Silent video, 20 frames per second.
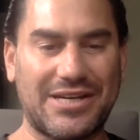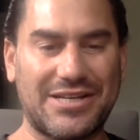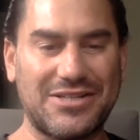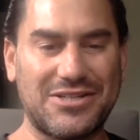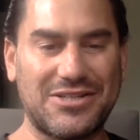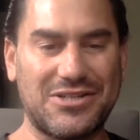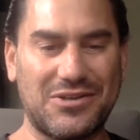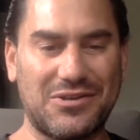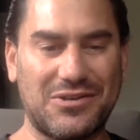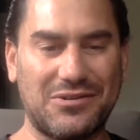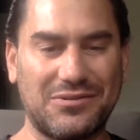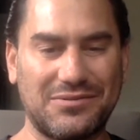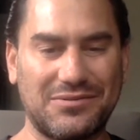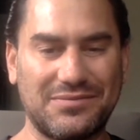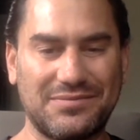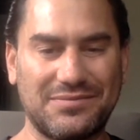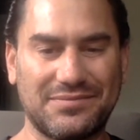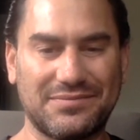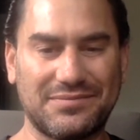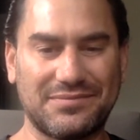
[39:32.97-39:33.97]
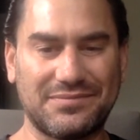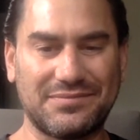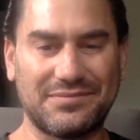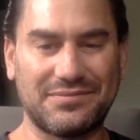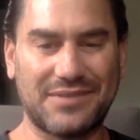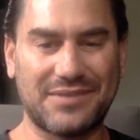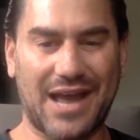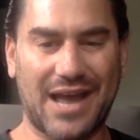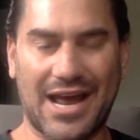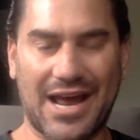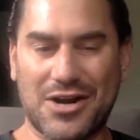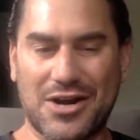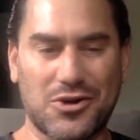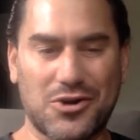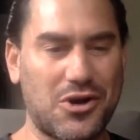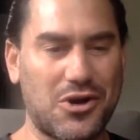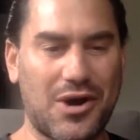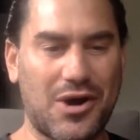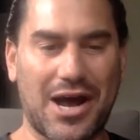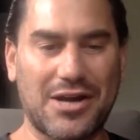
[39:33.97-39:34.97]
into. I
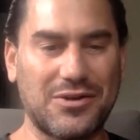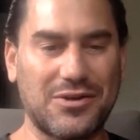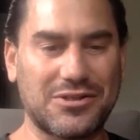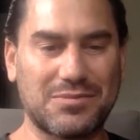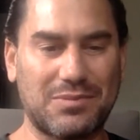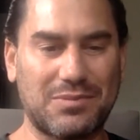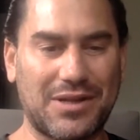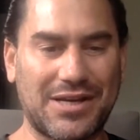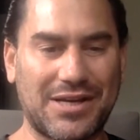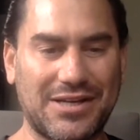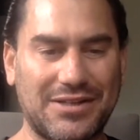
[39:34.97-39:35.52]
don't know how to explain